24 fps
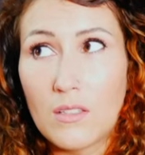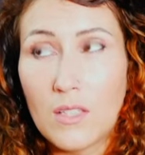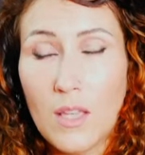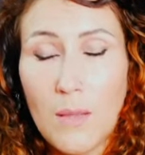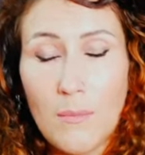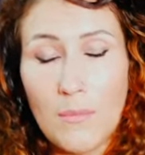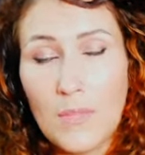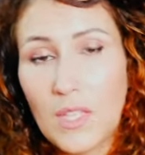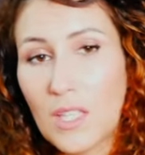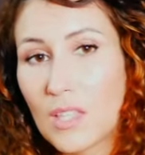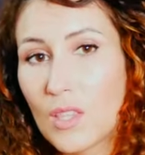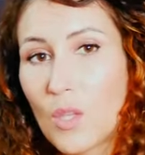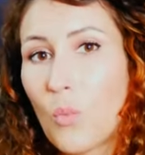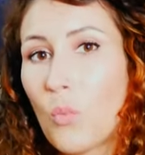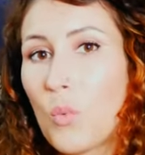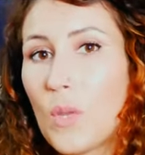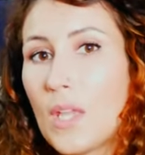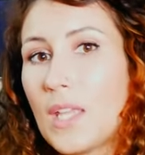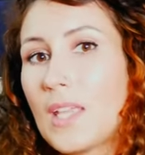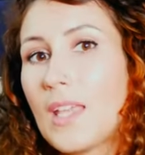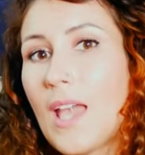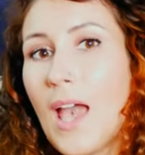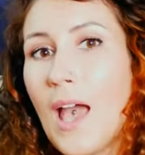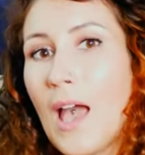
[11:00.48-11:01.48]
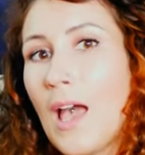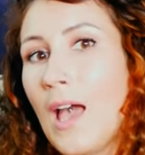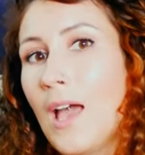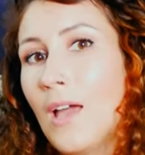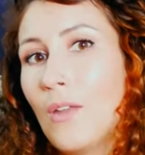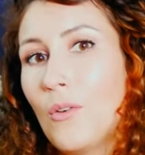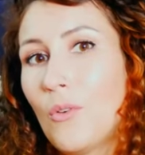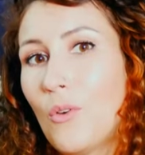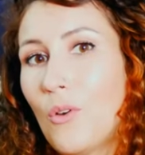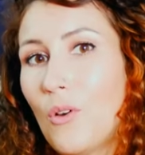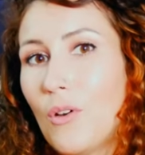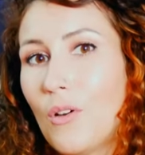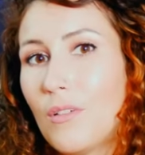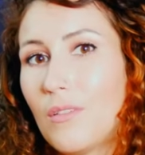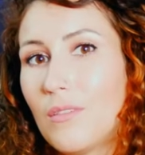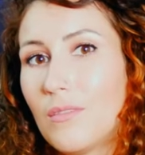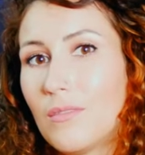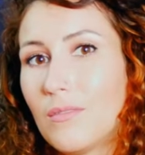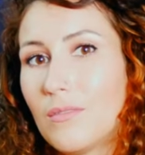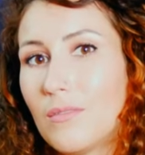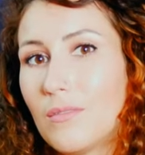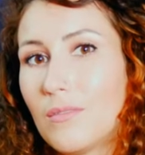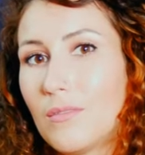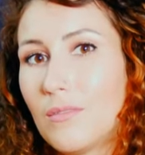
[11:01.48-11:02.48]
something that we cannot
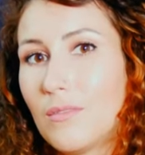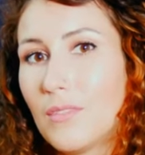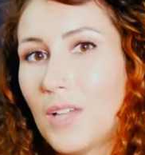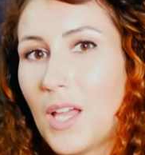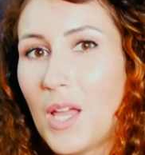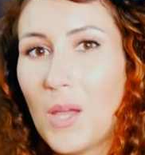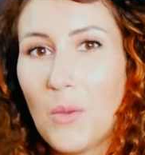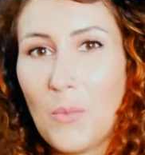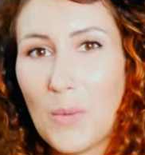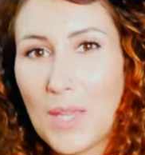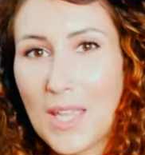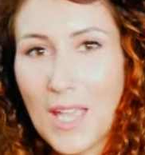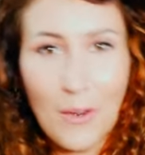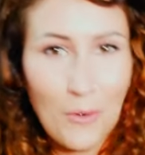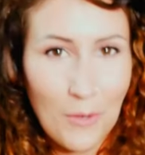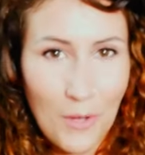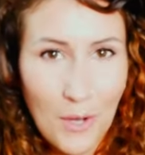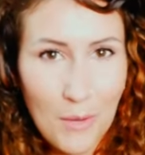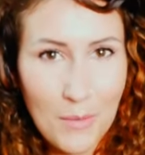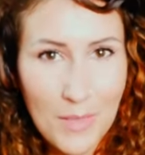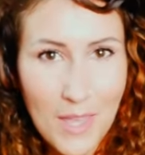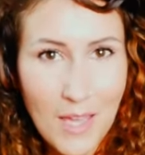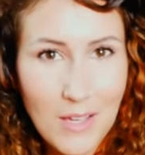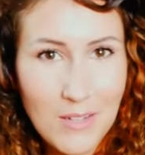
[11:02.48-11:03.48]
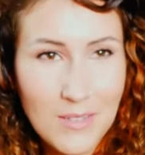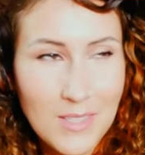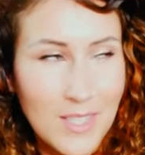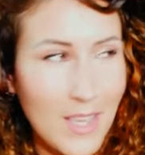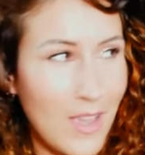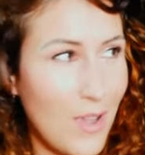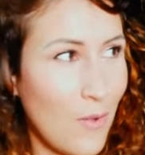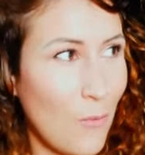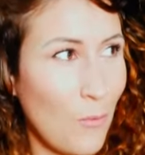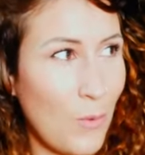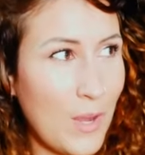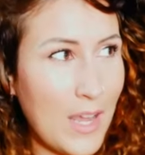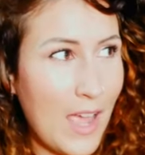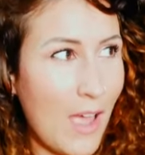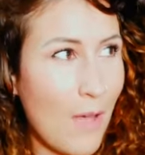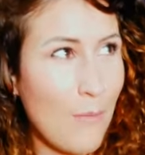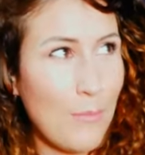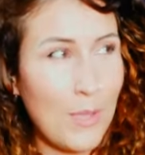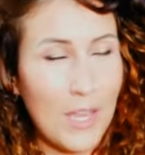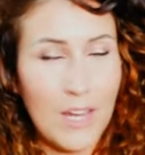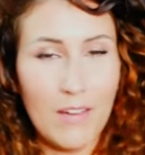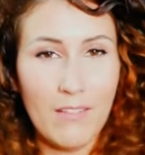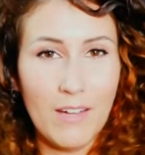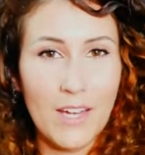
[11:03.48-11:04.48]
go without it. We get
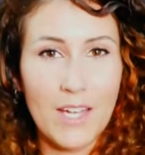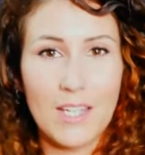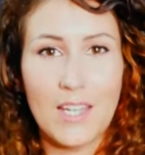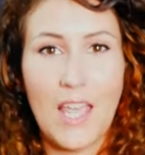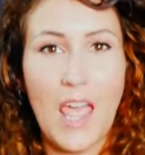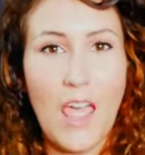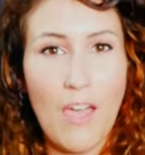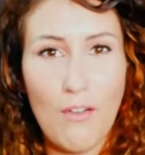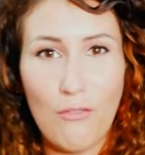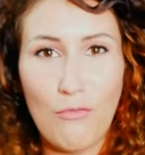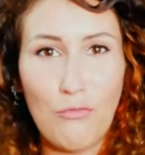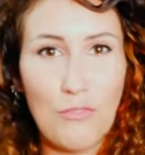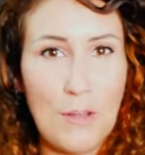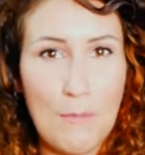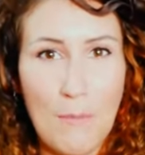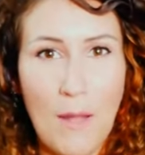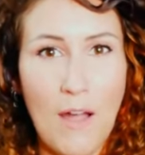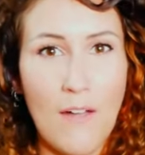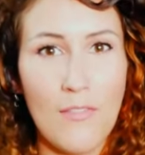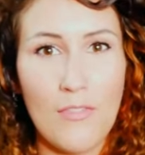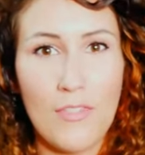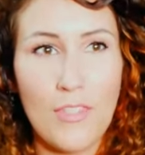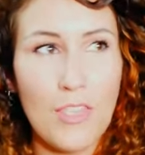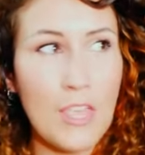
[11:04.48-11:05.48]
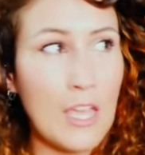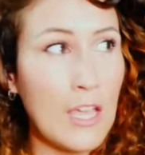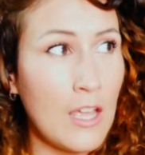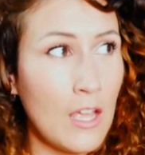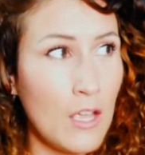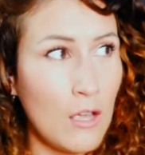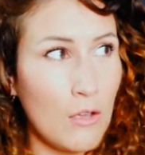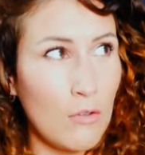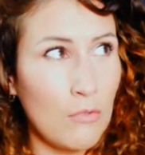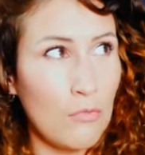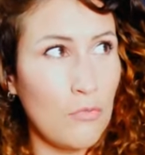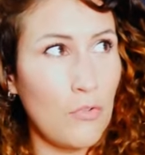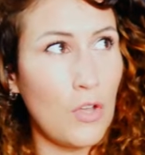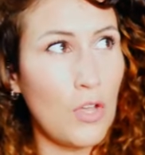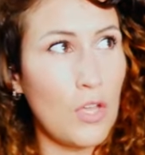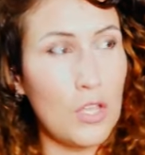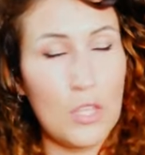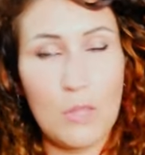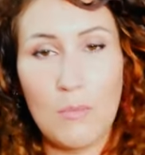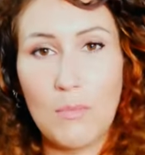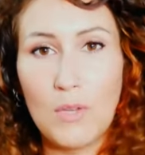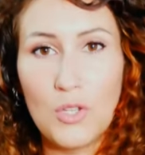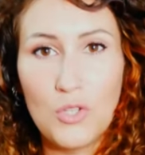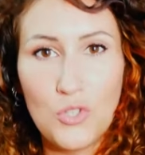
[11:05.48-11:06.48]
a period every month
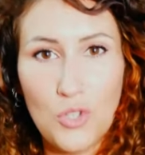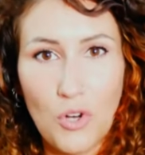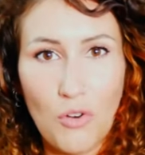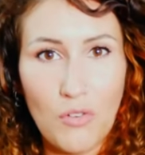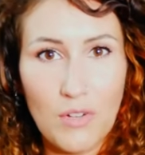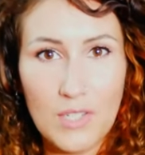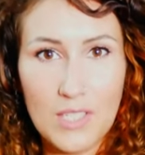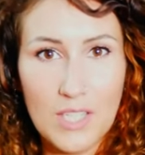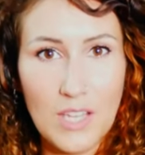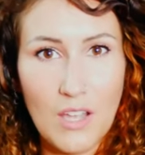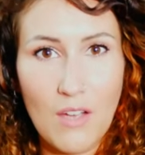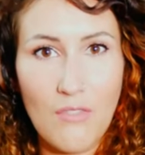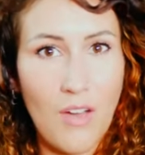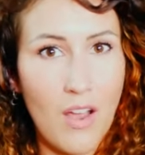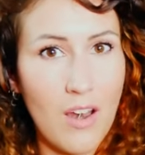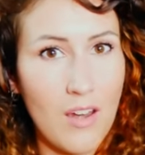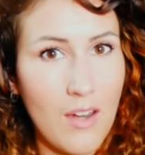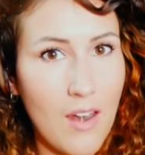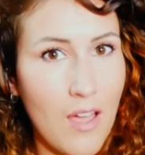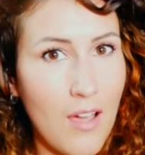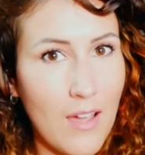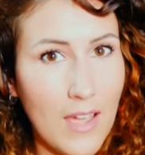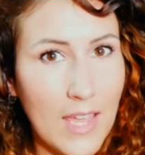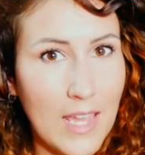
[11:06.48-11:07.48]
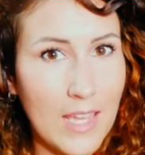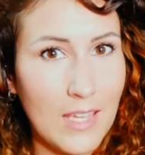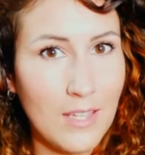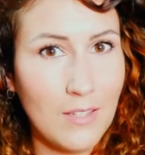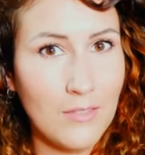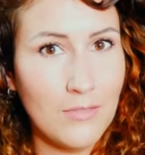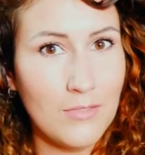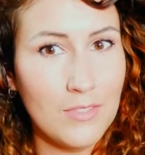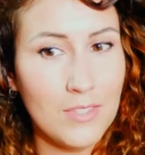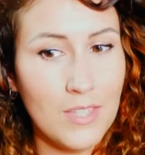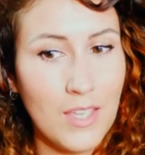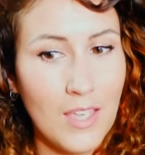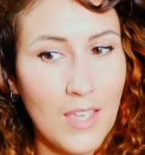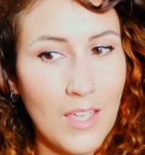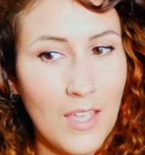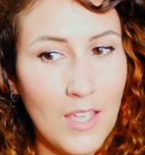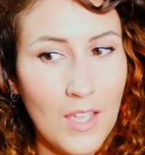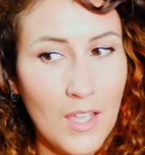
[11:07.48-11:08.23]
for the majority of our lives.